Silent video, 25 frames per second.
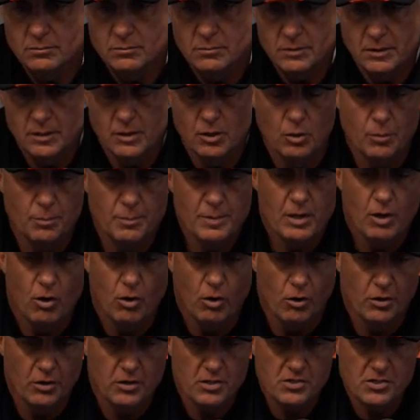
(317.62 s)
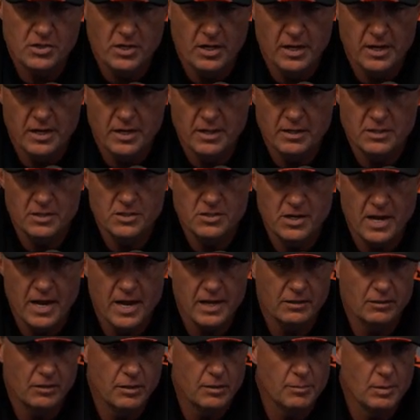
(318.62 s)
it'd be hard to say
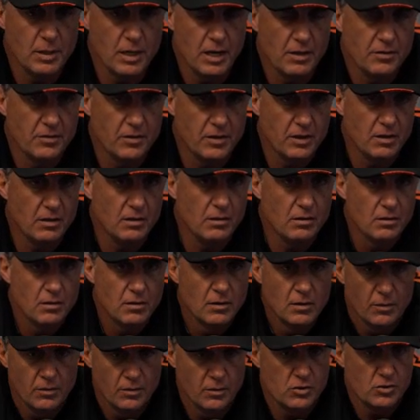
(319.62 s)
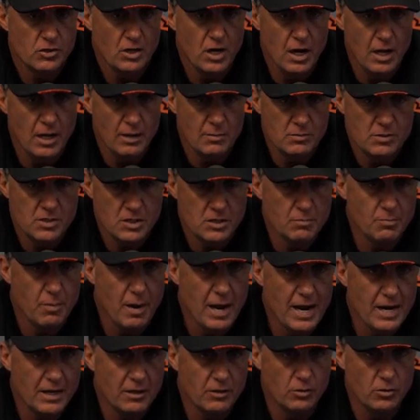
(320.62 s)
exactly, but I think there's times as
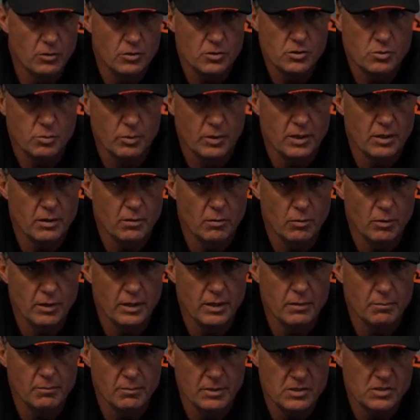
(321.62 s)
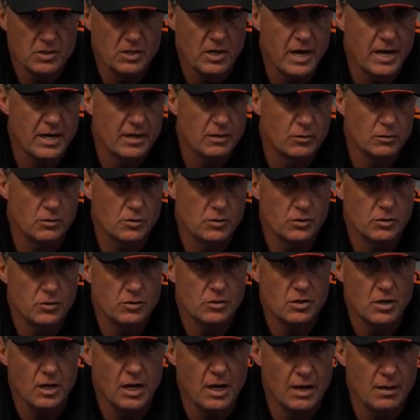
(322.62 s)
backers we miss tackles.
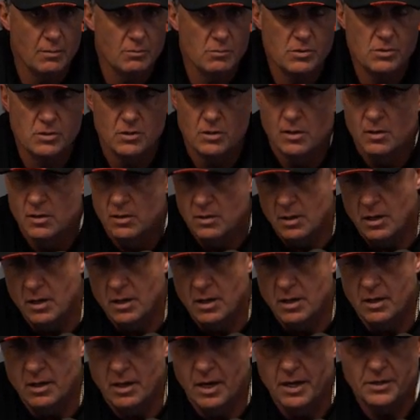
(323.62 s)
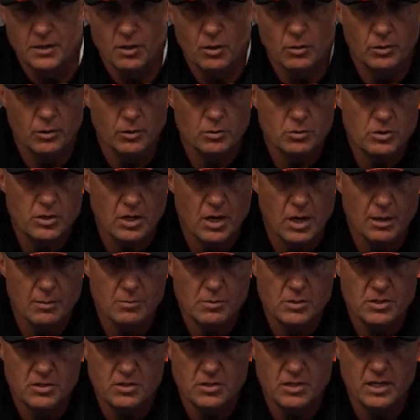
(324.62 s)
There's times, I know there's
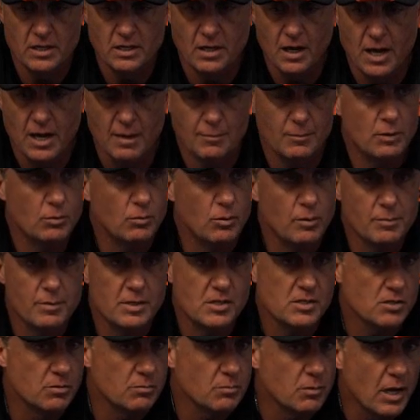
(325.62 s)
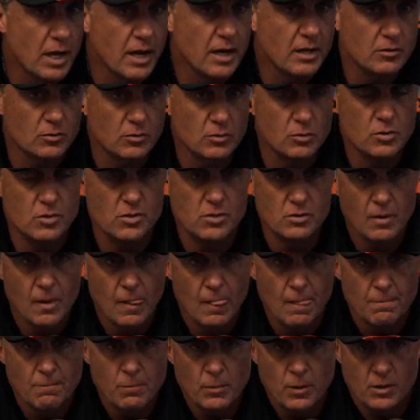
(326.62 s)
times as D linemen we miss some tackles.
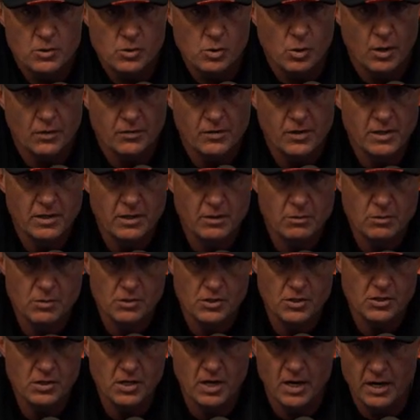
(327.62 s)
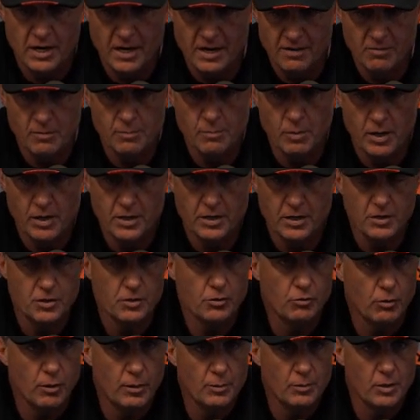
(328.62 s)
So I think it was just kind of everybody
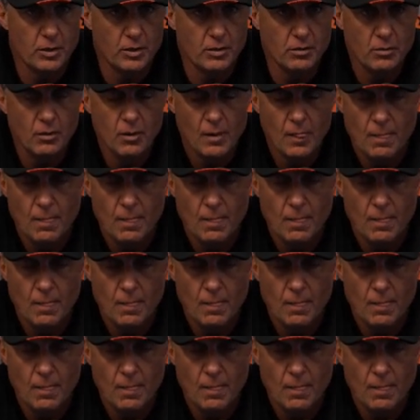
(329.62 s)
contributing.